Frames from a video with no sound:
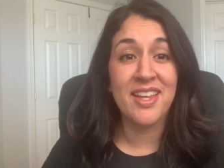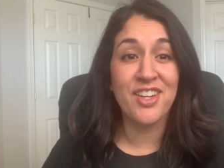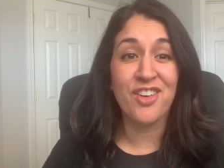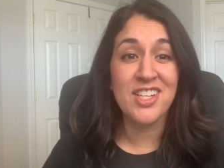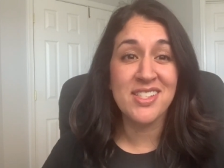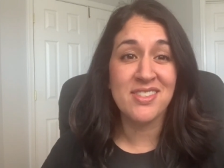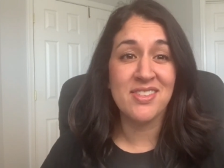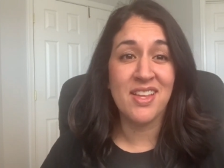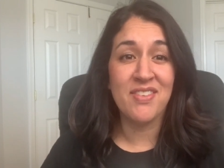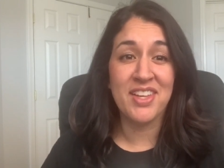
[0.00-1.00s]
that Guardians
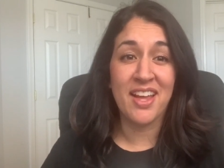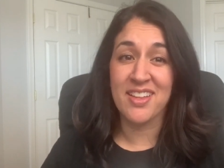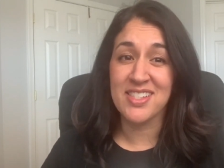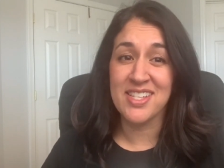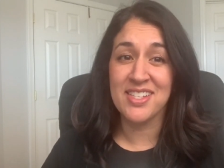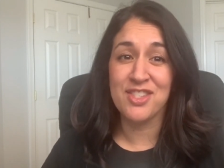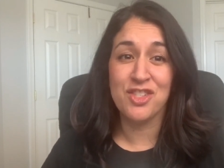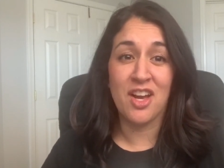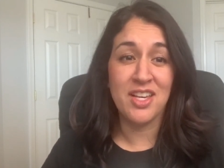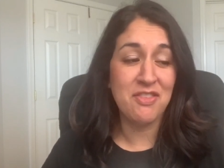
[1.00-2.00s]
of the Galaxy is
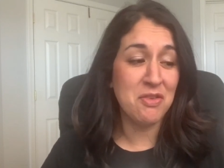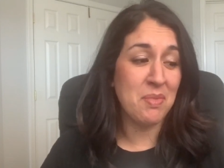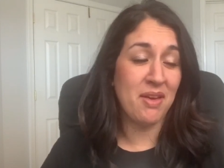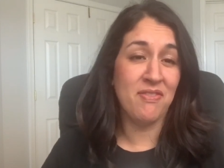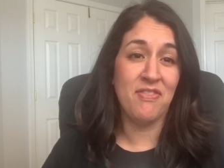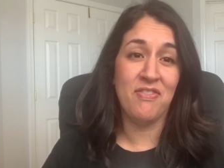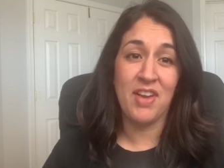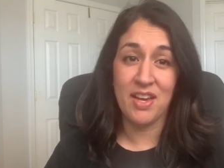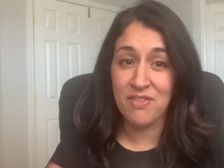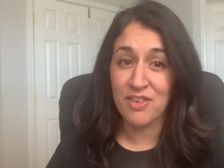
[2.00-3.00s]
not even my
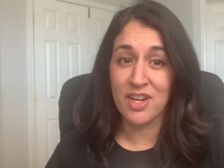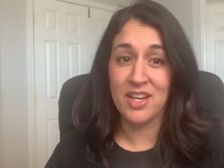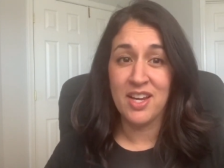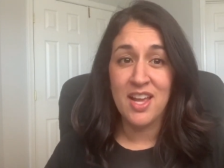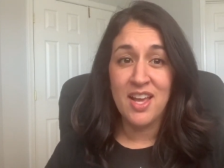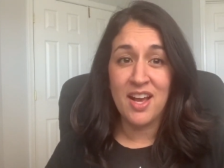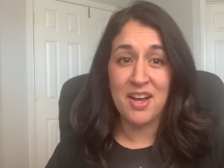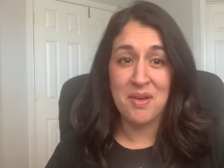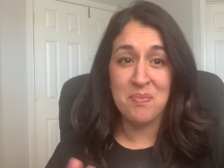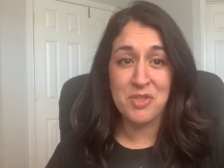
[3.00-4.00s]
favorite
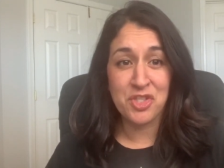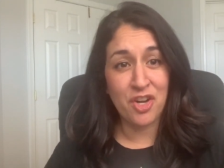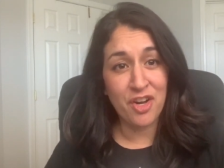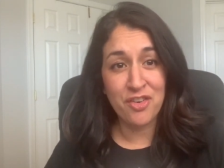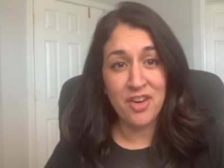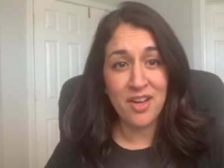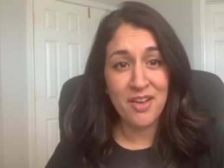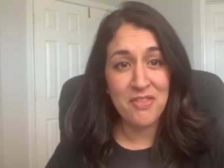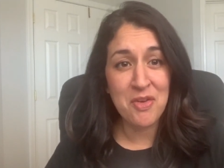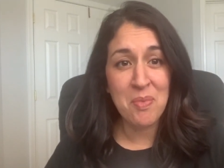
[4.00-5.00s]
um, genre
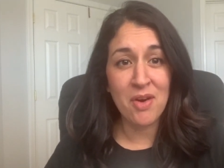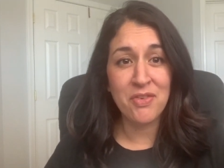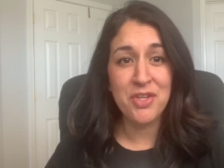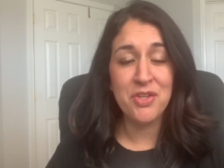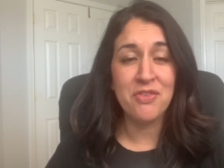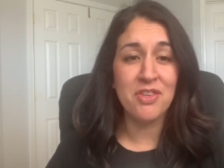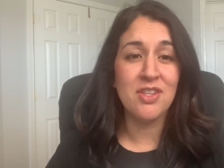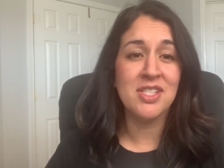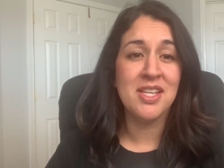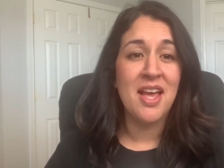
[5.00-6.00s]
of the Marvel
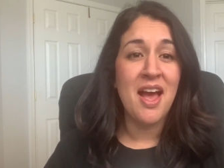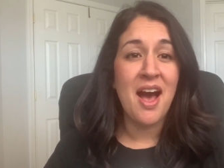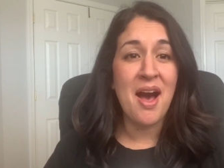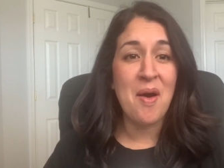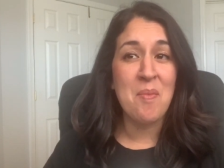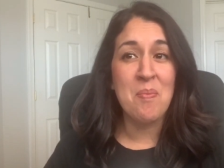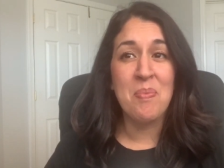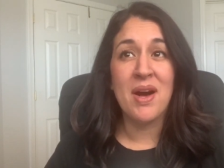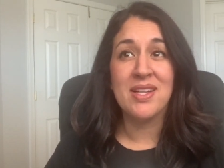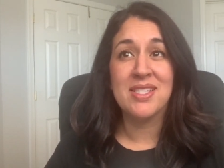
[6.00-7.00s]
Universe, um,
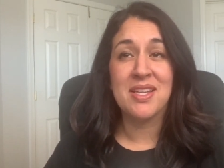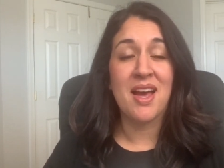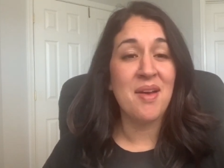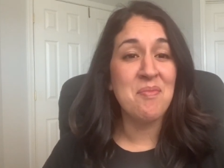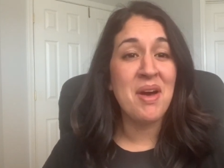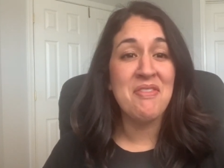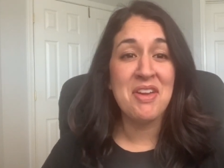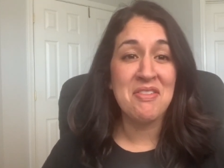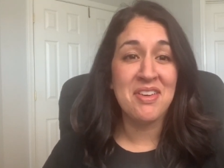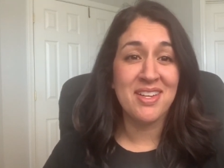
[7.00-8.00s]
but my
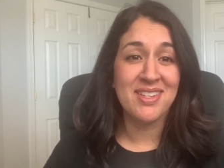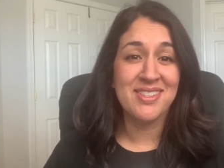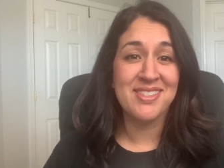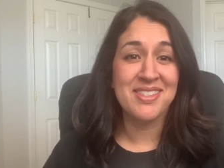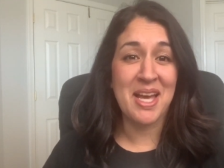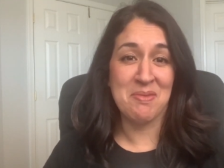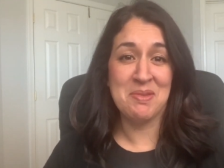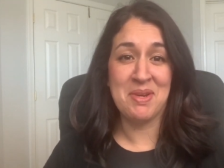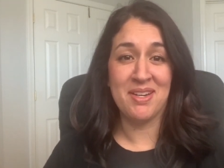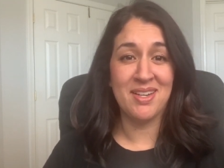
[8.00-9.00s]
favorite is
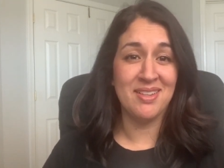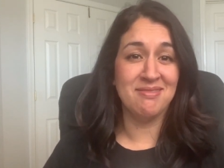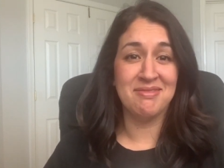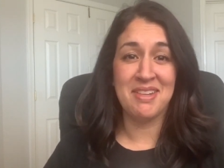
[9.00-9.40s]
Captain America.